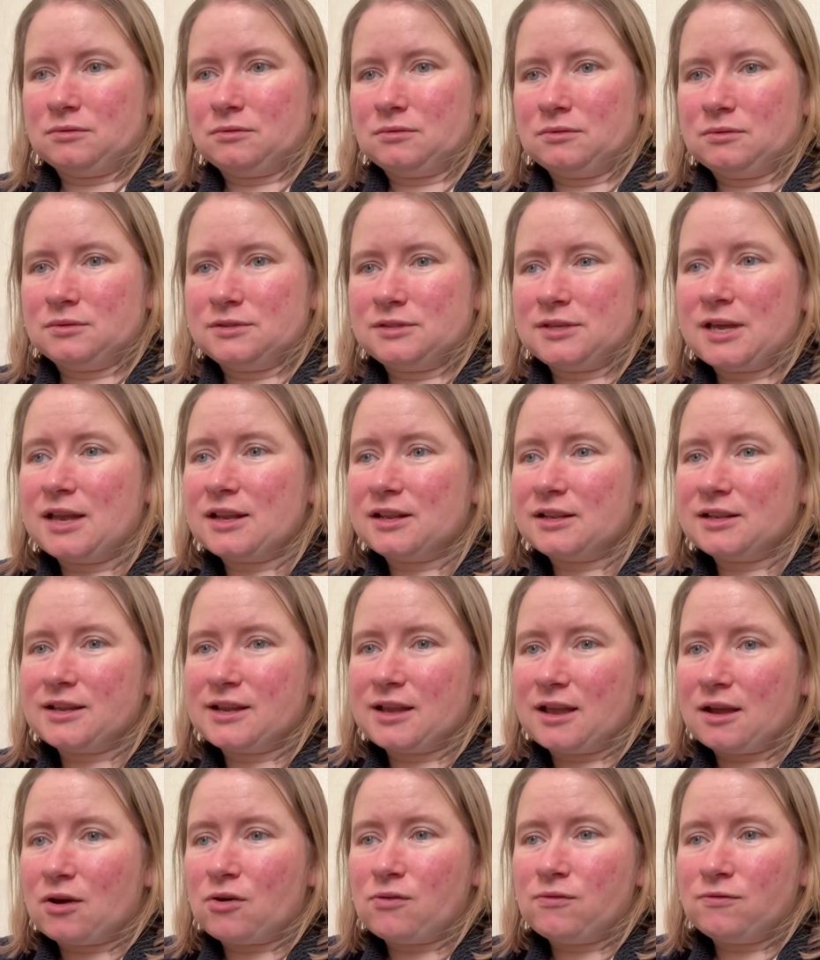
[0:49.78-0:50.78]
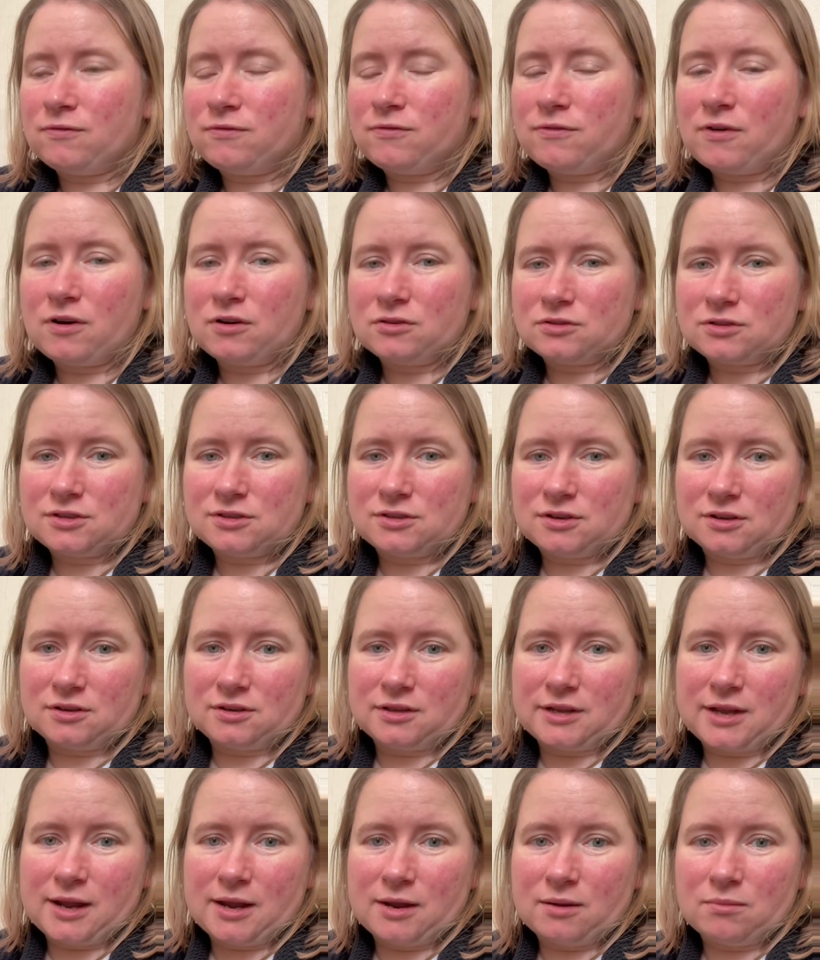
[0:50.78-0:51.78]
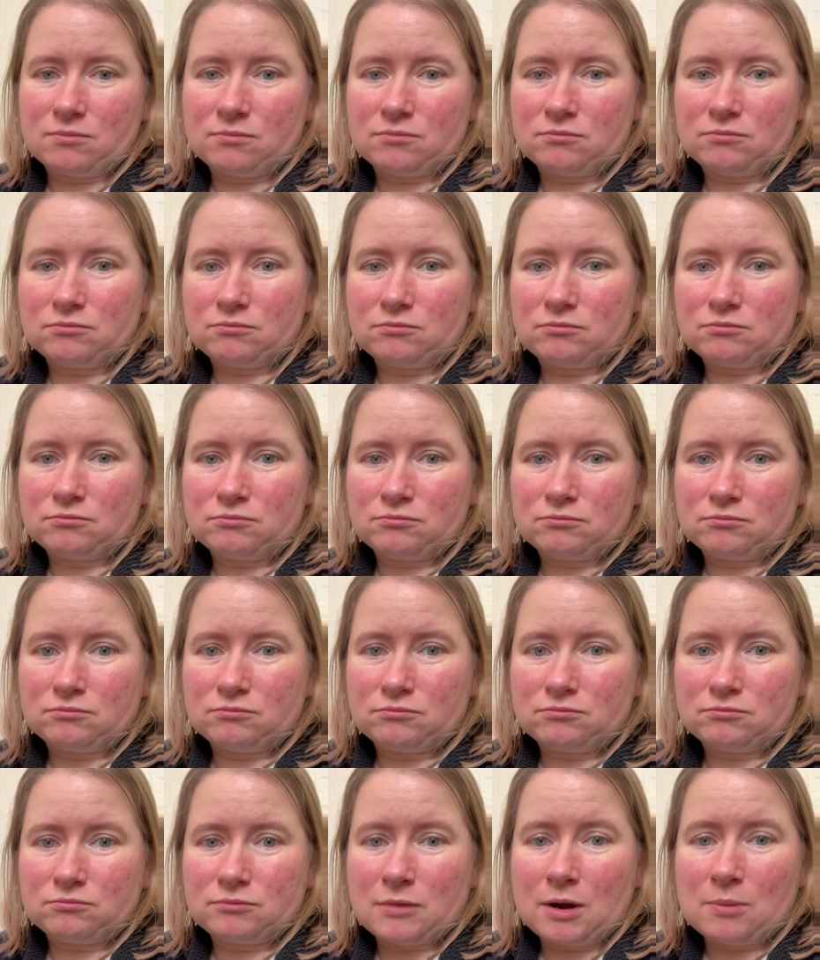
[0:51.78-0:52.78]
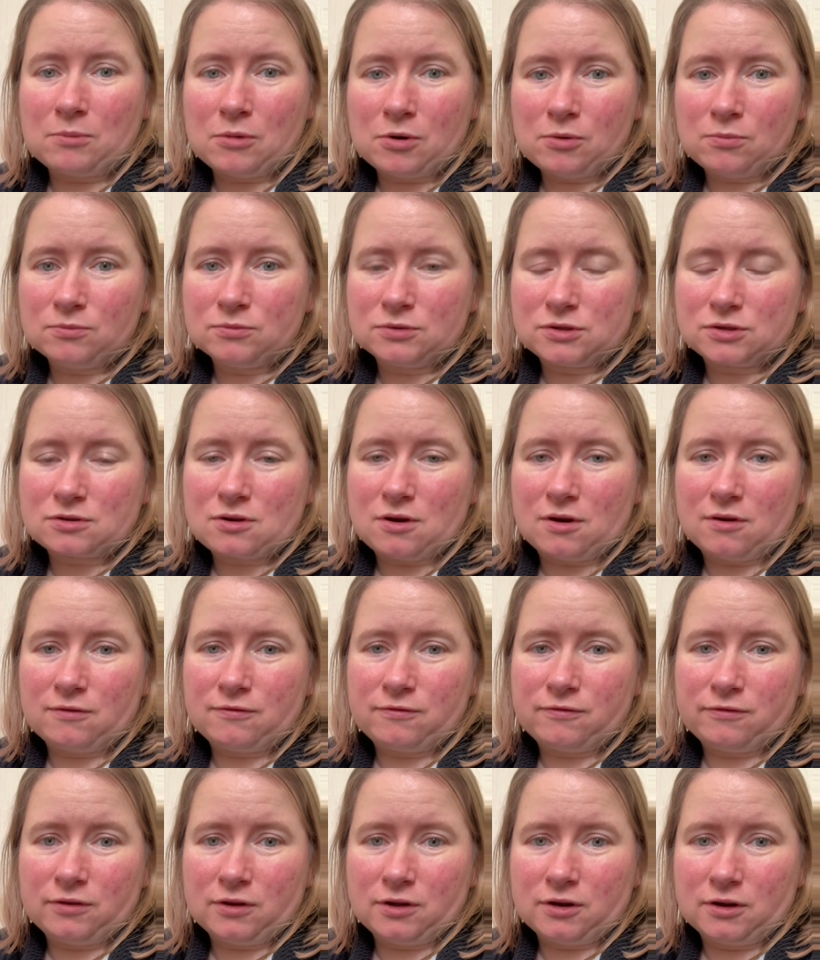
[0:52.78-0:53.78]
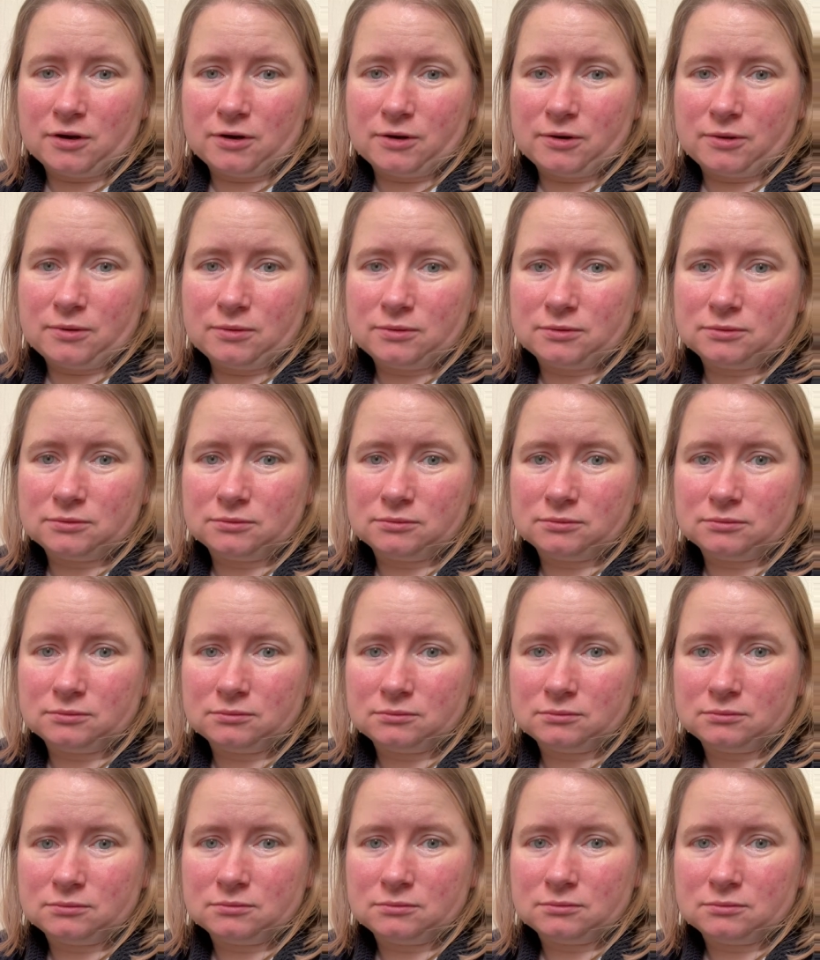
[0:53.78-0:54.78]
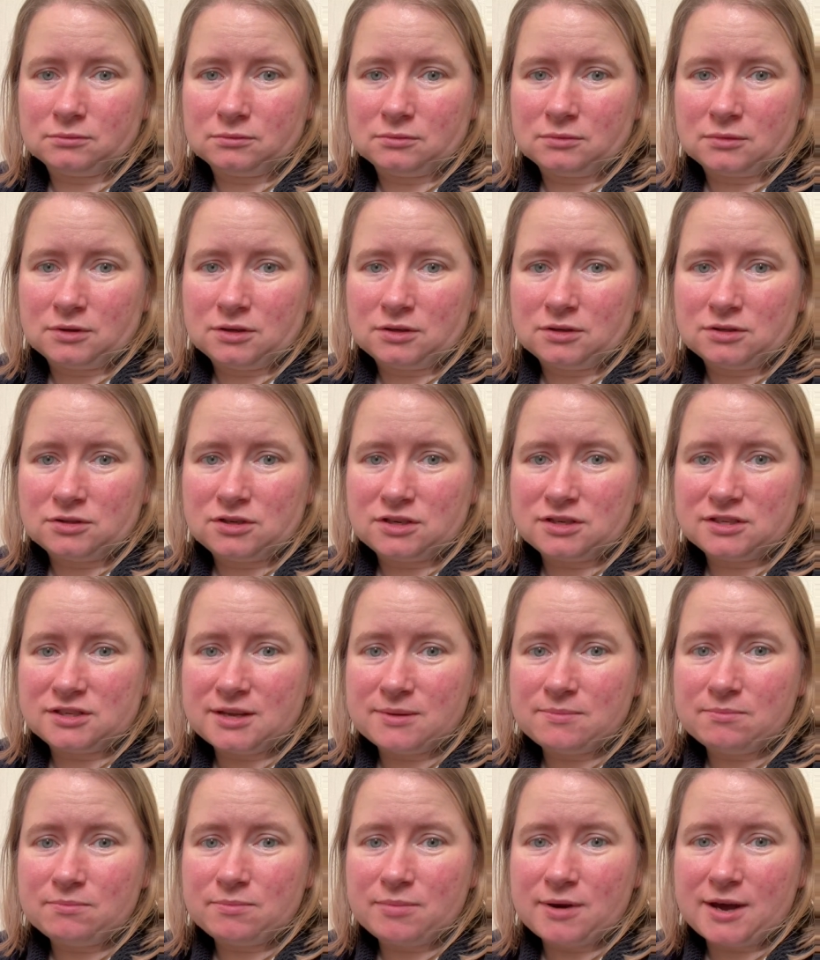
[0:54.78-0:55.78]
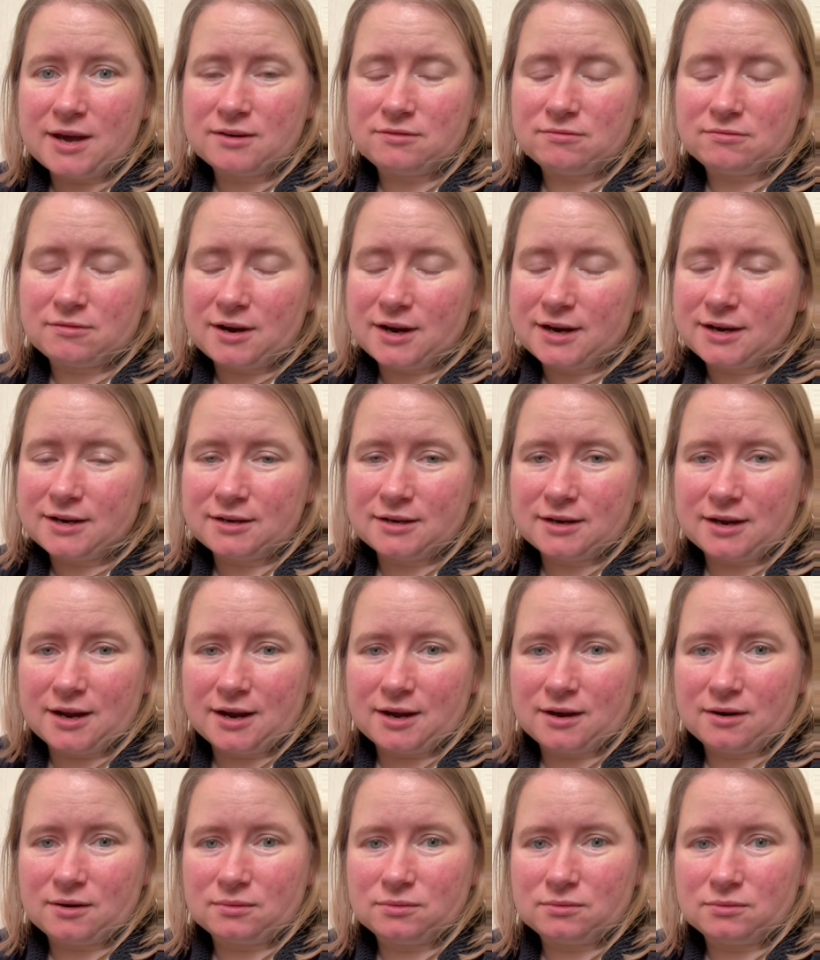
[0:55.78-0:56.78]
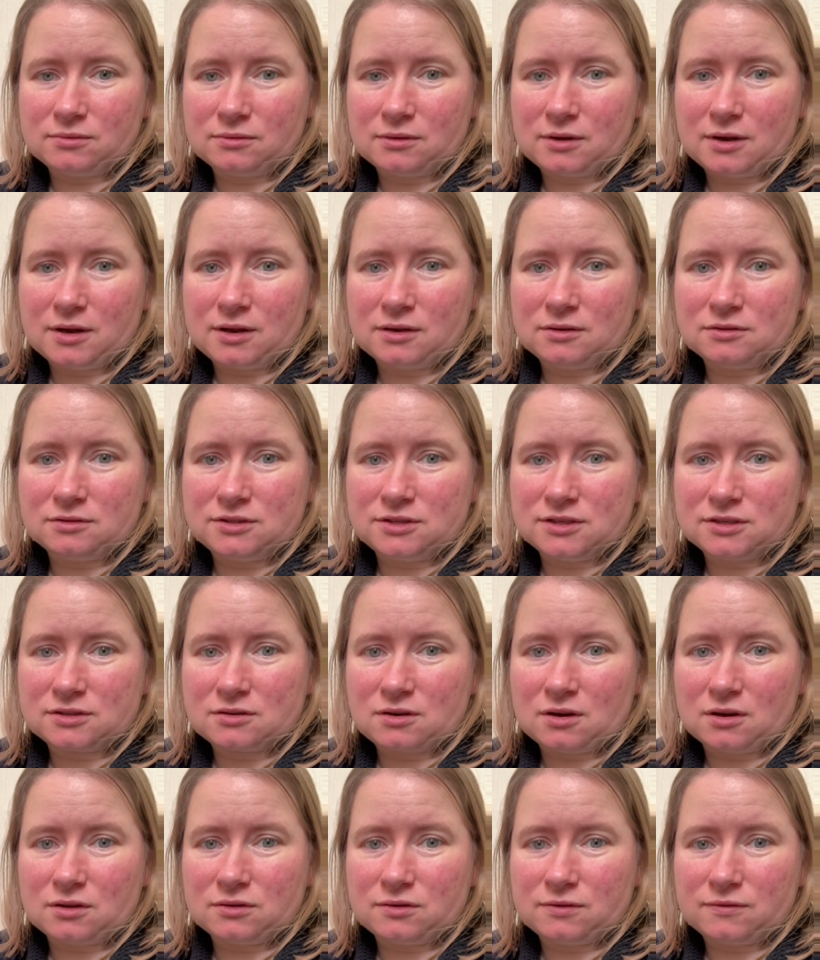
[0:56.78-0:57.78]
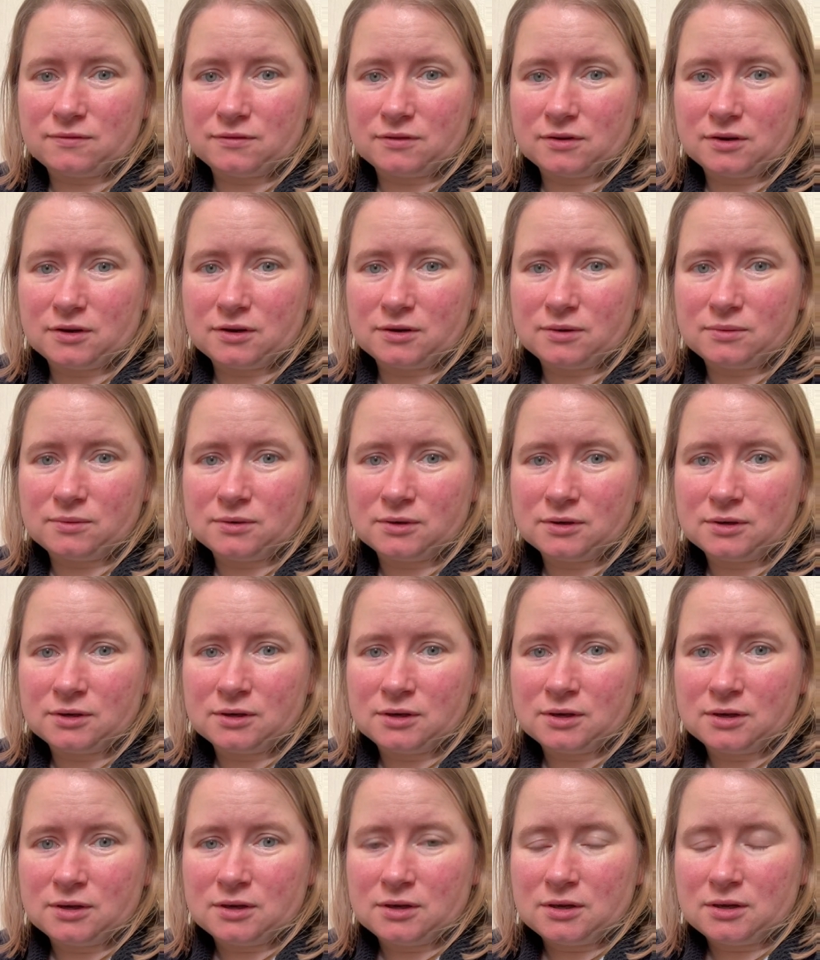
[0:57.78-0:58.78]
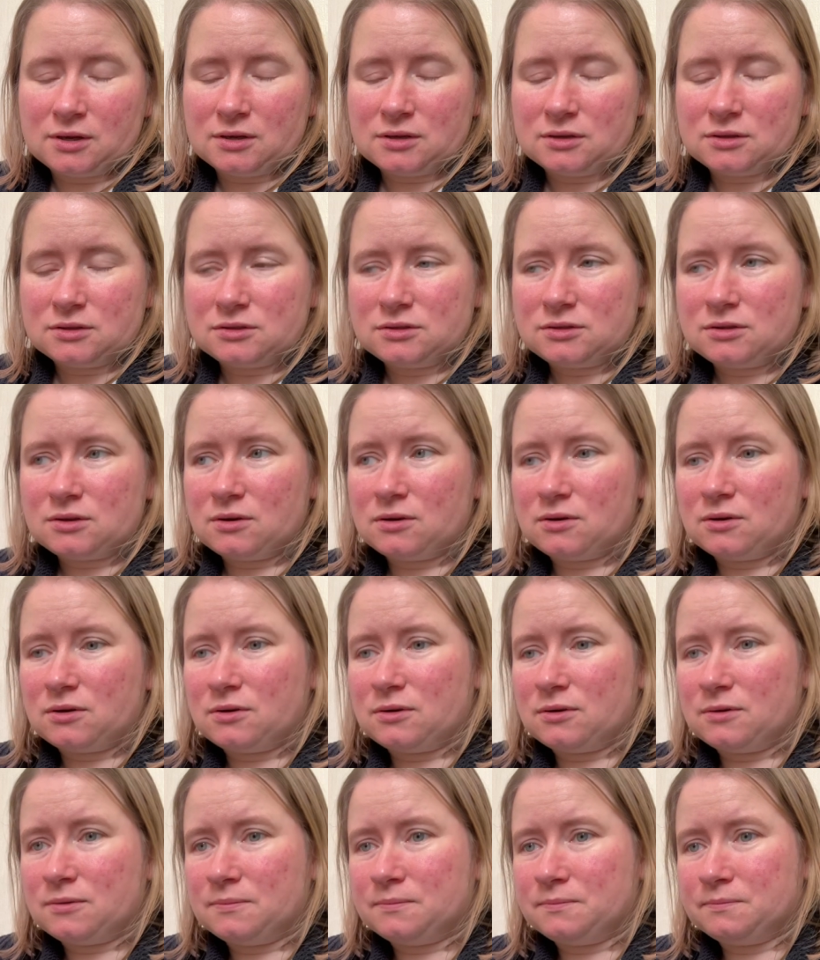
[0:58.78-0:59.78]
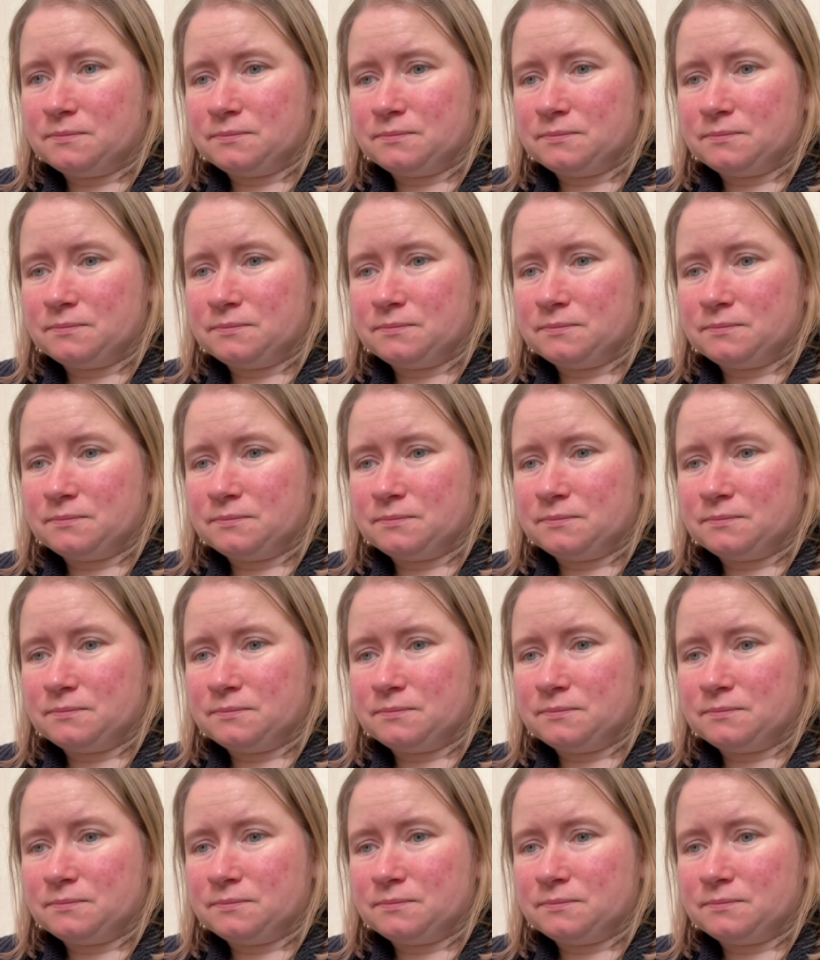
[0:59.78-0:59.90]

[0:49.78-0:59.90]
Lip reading: Sadly, unfortunately, my mum's got flu. She's in bed right now and she's got the flu. So